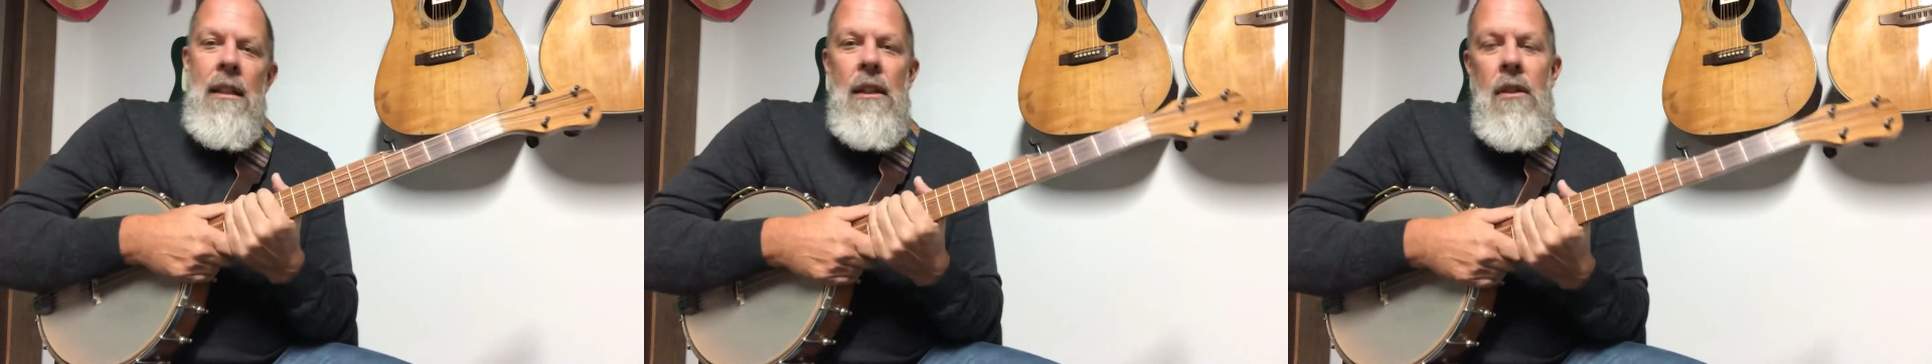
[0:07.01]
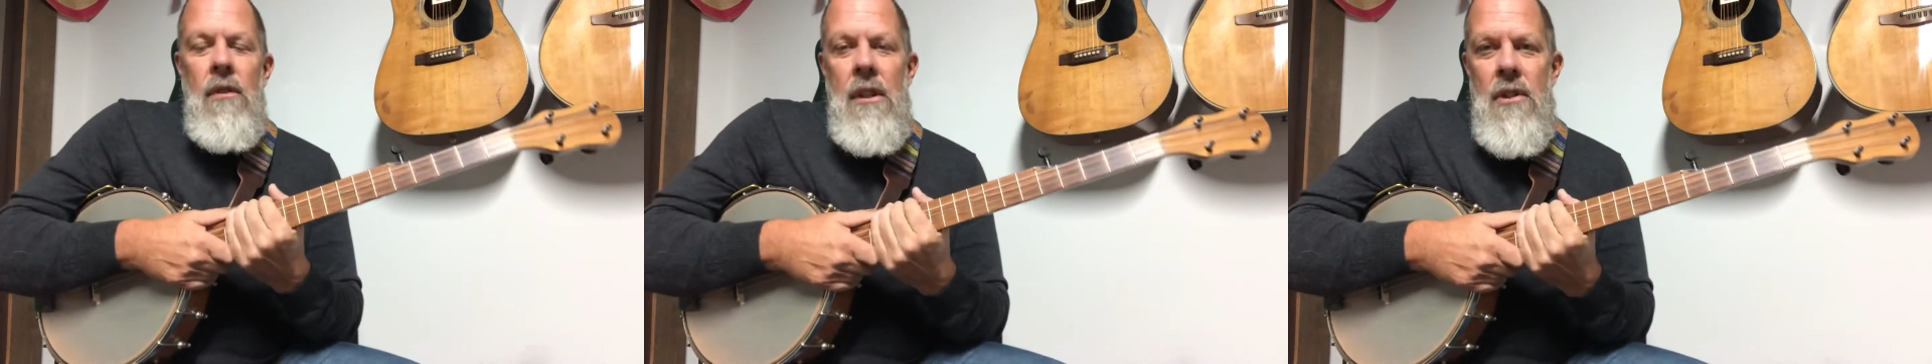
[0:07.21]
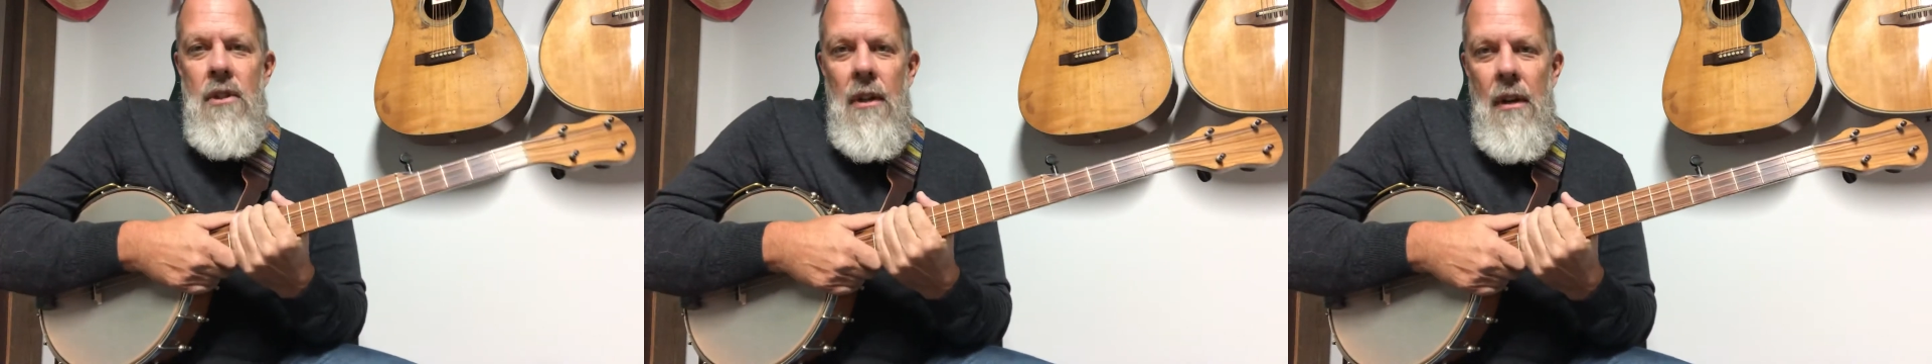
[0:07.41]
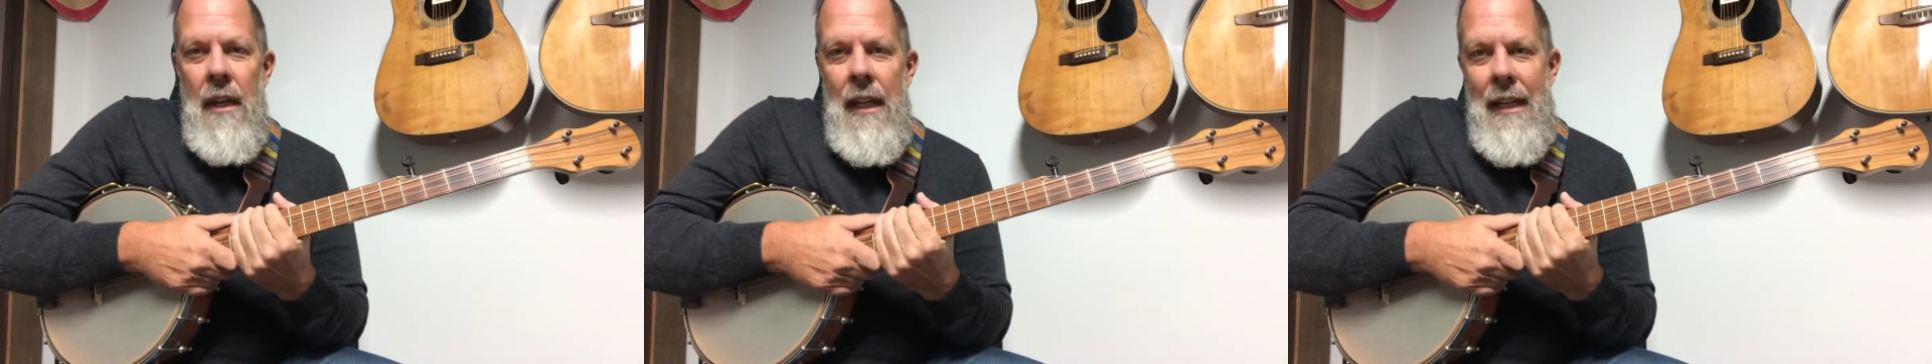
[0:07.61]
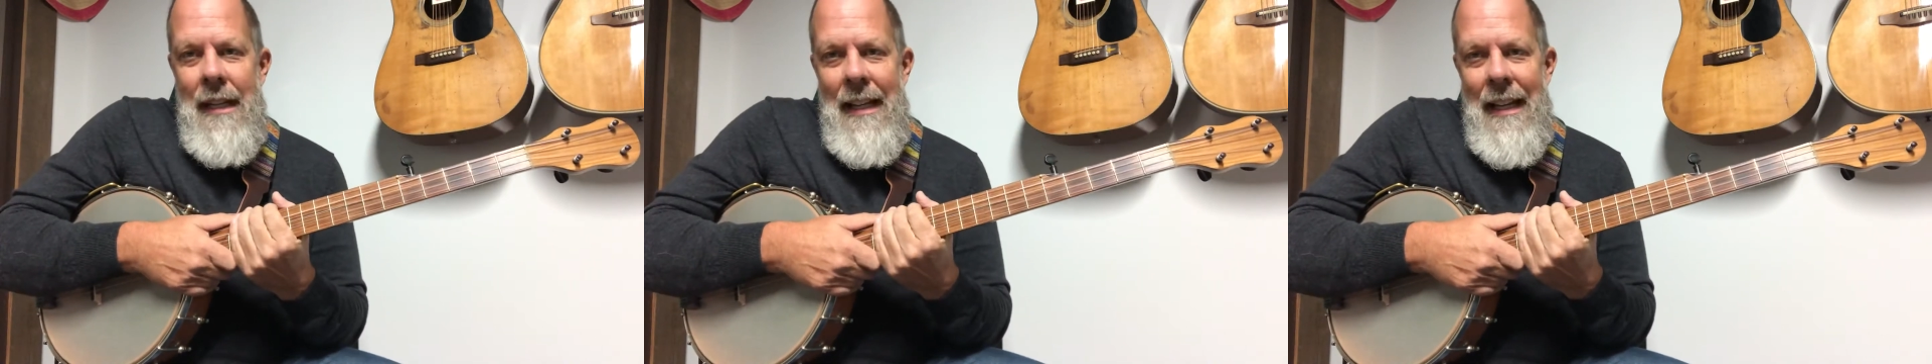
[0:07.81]
on this
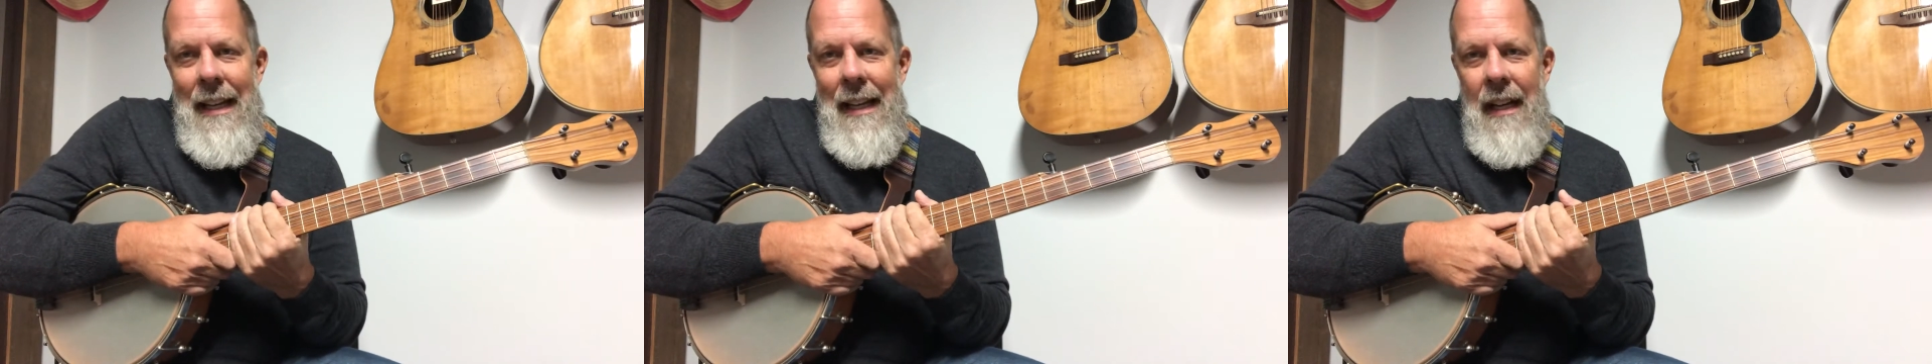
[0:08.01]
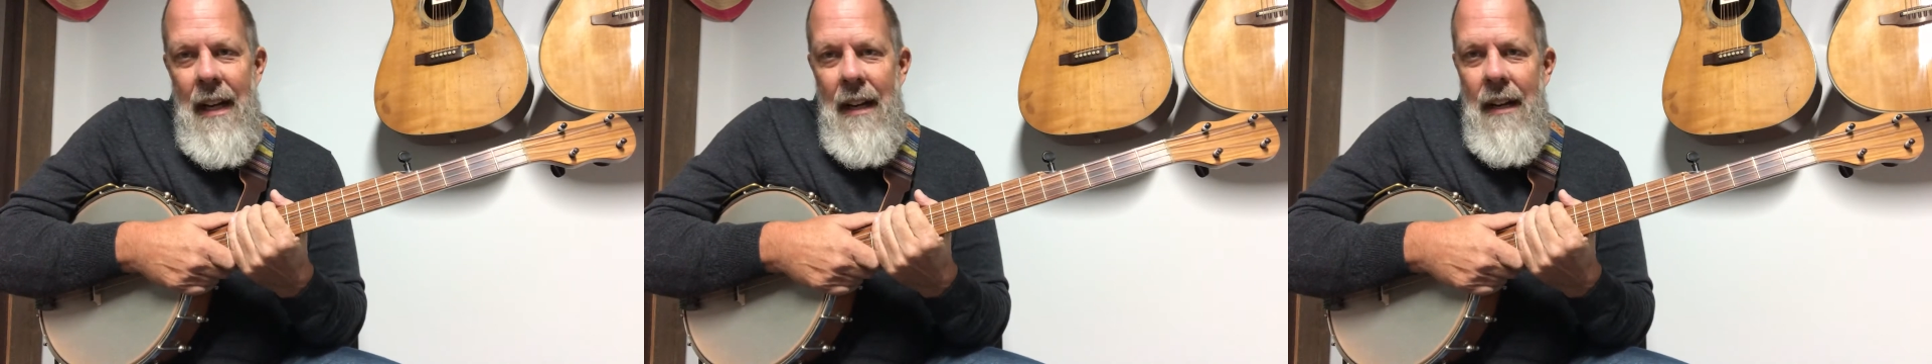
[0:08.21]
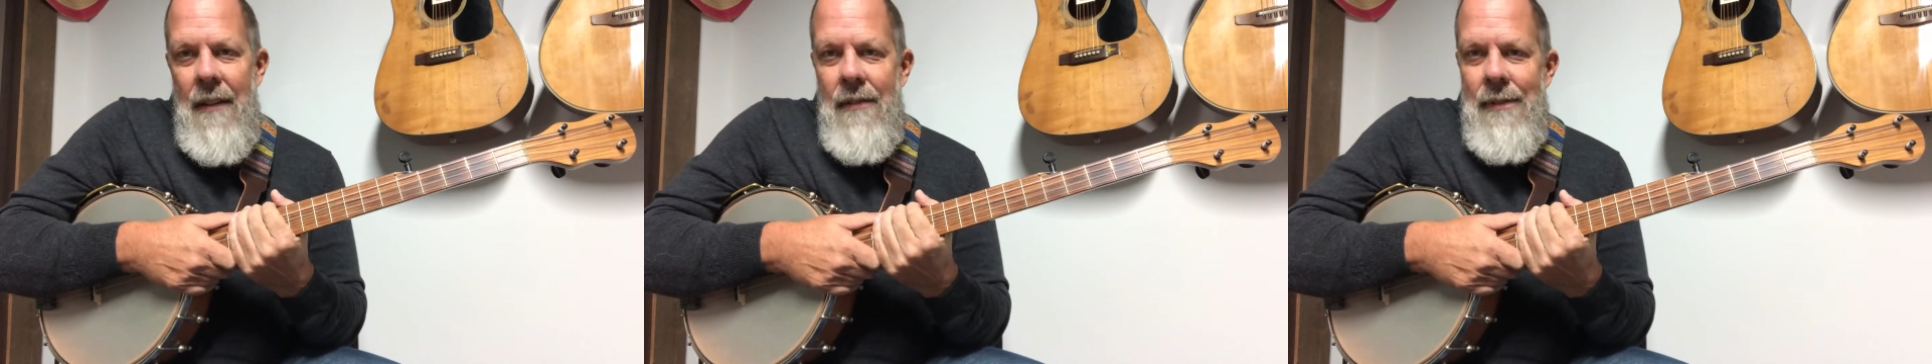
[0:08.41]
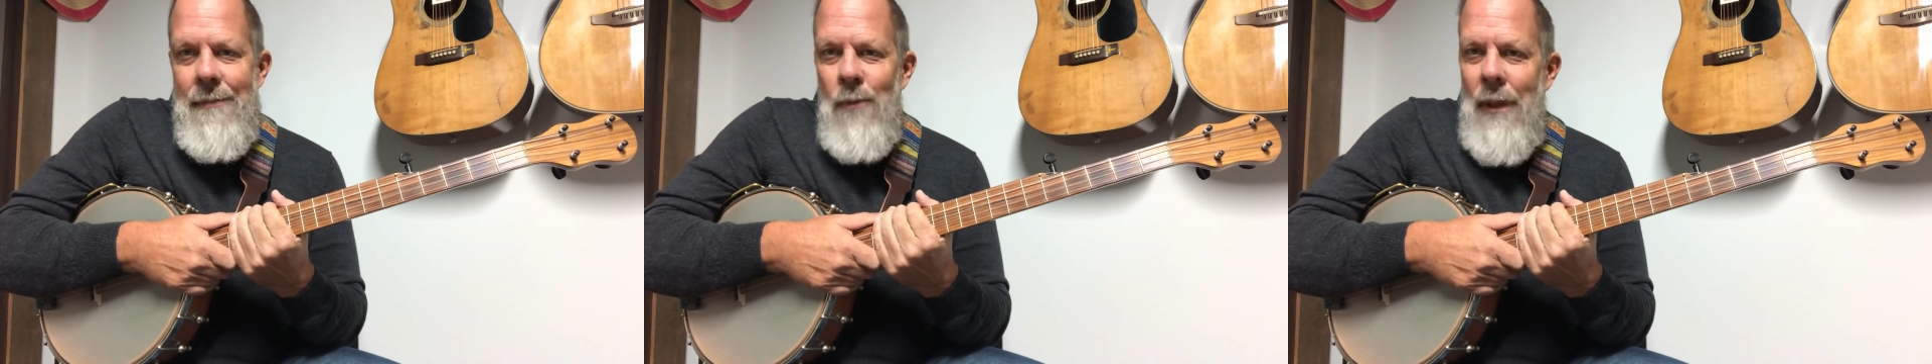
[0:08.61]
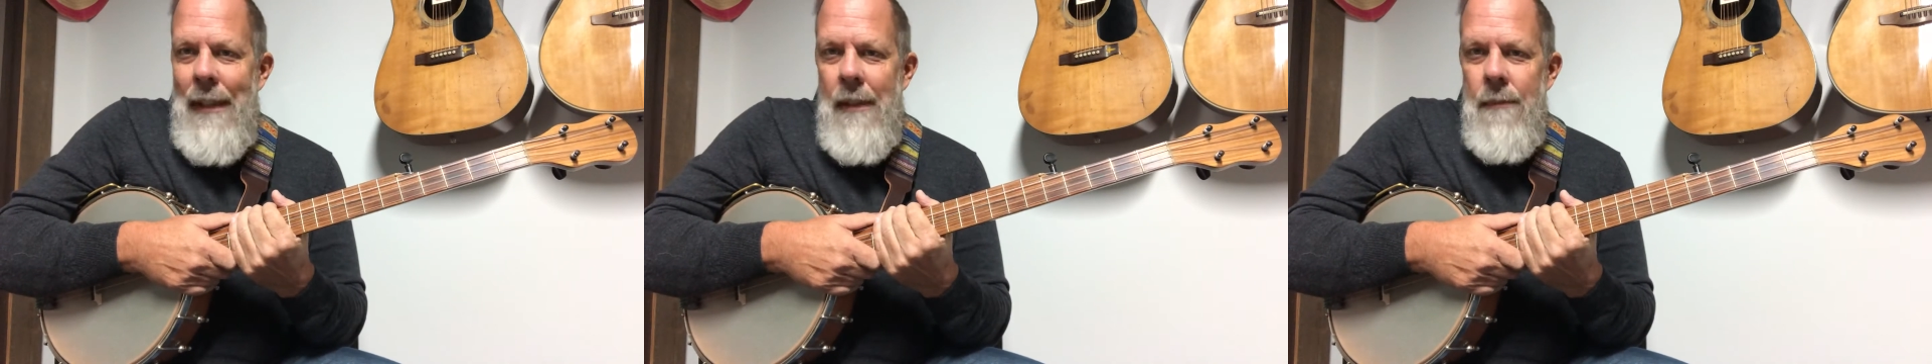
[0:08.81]
great day of,
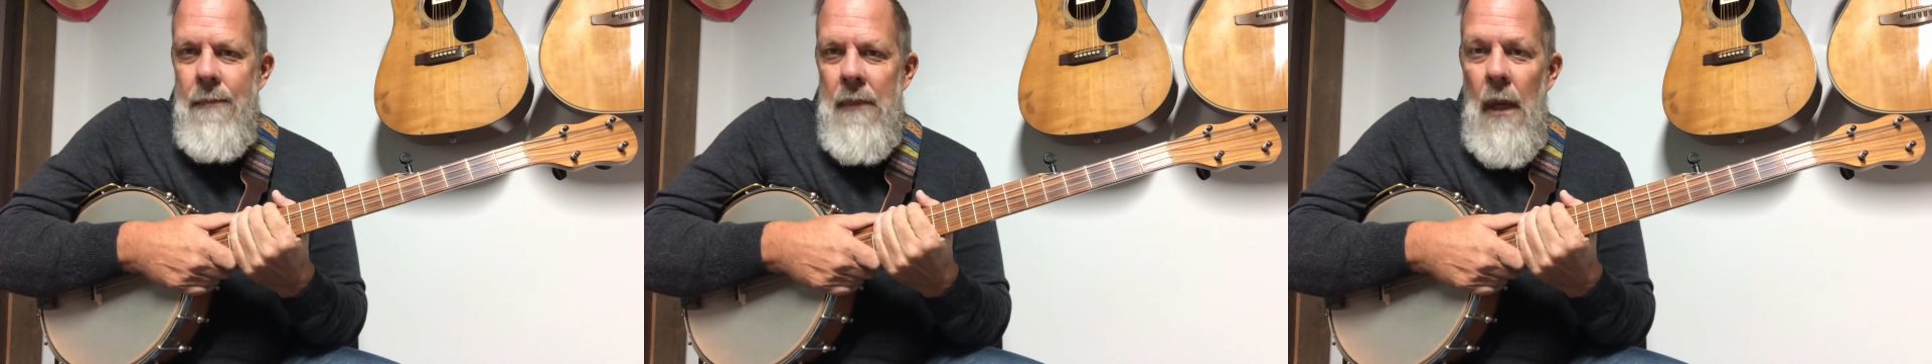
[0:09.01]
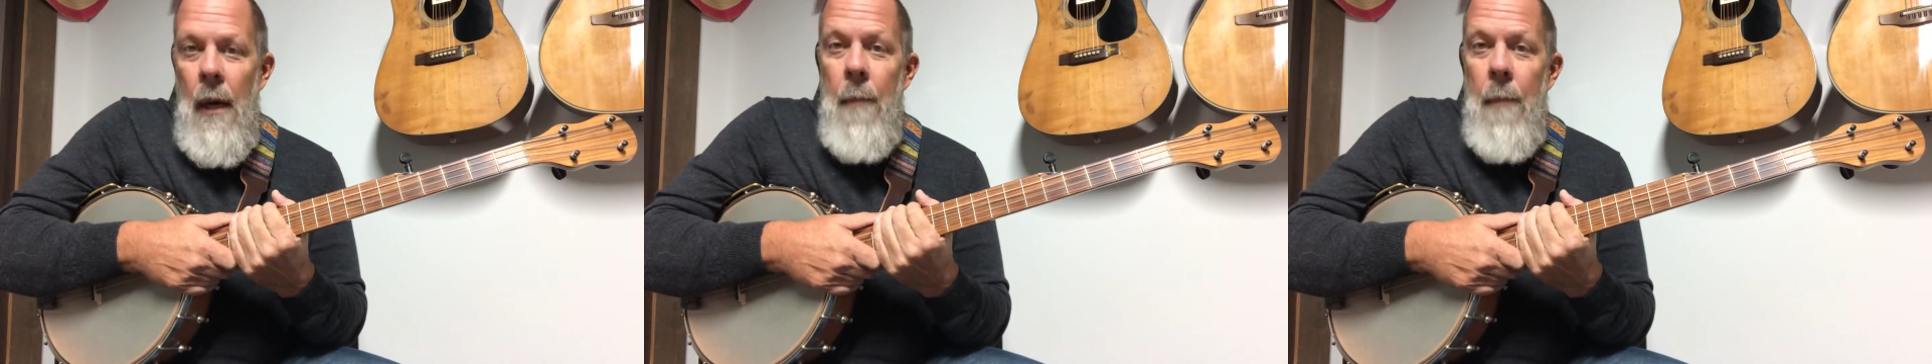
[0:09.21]
well,